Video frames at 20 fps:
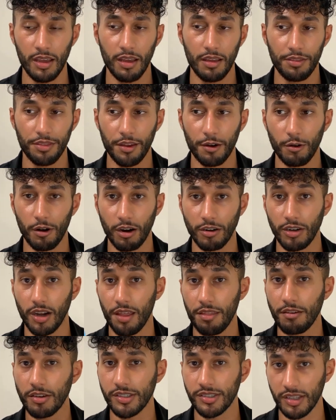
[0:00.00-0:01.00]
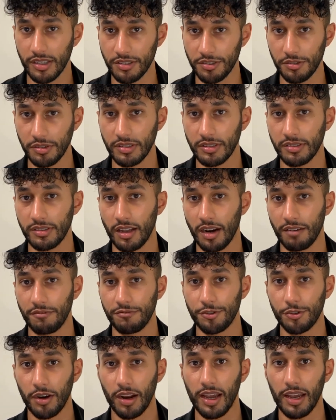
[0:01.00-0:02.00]
There are other sunscreens that I've
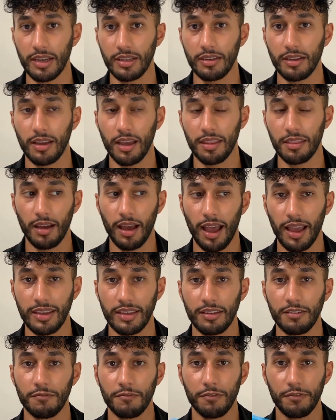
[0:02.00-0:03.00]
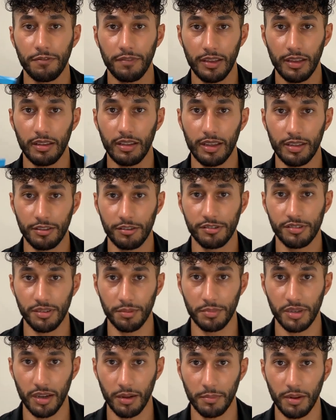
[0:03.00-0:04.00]
tried and I can feel like there's
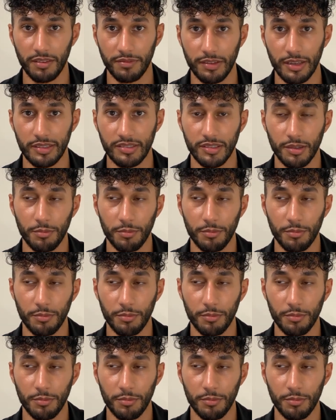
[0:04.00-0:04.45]
something on my face.